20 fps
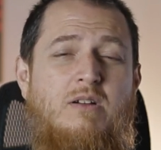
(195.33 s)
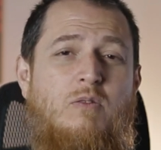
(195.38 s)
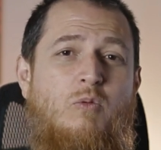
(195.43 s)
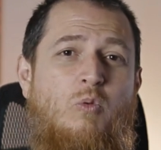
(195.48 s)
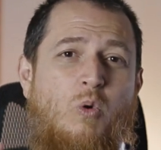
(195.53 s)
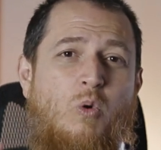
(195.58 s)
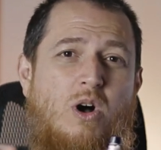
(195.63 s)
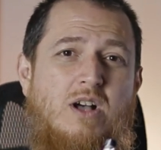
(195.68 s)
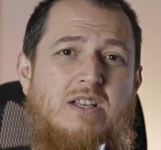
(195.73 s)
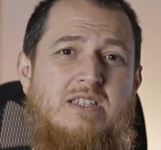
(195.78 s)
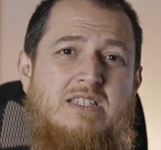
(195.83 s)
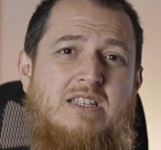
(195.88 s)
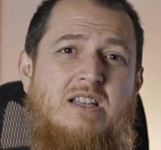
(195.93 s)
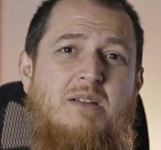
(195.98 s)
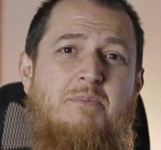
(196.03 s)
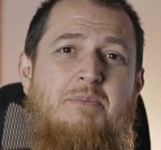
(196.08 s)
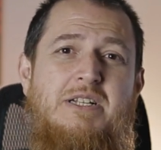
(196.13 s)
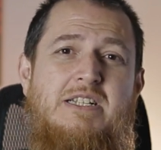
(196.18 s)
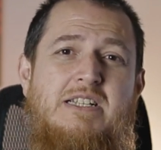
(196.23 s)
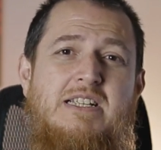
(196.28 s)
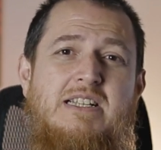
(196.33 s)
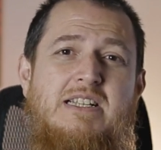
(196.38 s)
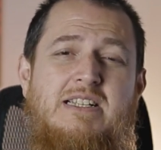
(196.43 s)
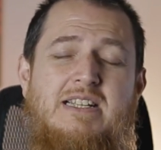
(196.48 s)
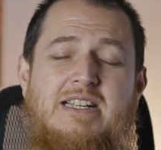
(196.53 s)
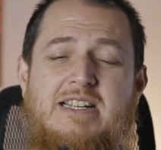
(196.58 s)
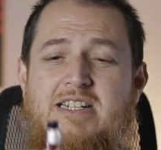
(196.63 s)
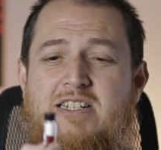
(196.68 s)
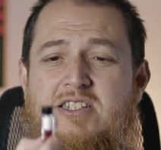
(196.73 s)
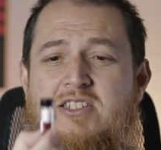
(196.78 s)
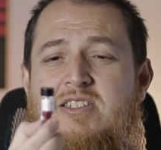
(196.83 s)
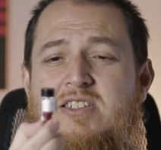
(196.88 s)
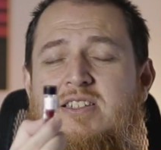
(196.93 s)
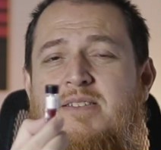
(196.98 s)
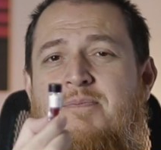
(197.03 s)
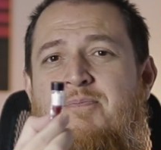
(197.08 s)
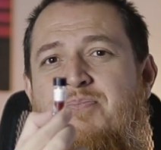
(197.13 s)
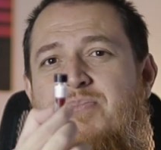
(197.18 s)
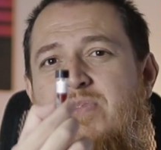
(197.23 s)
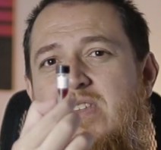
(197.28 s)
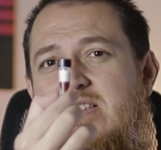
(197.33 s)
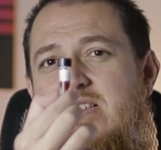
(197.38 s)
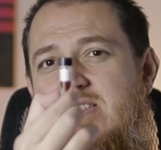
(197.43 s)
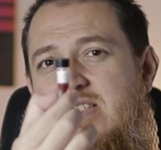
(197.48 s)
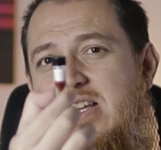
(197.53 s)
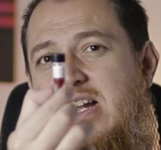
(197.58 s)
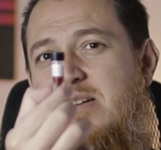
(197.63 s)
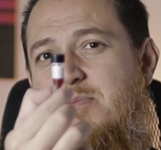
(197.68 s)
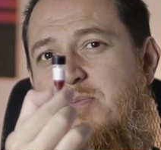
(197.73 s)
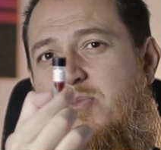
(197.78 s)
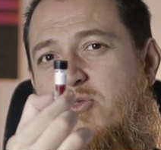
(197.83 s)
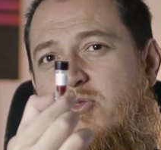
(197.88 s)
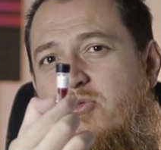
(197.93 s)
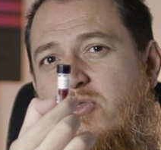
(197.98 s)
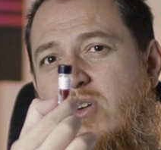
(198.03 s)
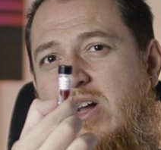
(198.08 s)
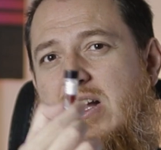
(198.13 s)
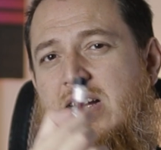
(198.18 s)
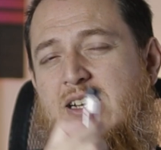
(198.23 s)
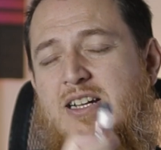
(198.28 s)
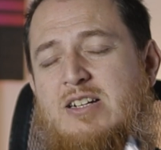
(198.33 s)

was emitting its scent profile.